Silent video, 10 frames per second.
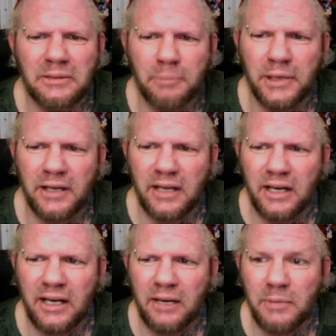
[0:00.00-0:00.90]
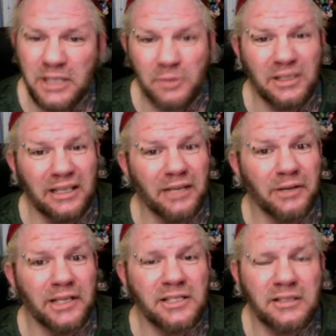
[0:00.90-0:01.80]
But she was
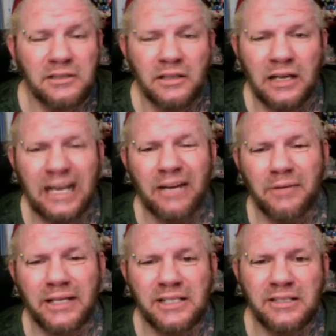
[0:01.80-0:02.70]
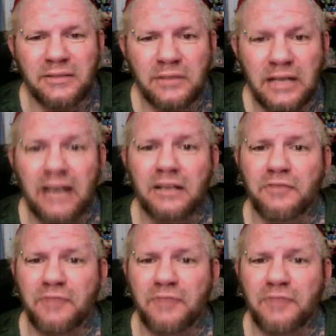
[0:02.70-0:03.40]
hilarious. Colin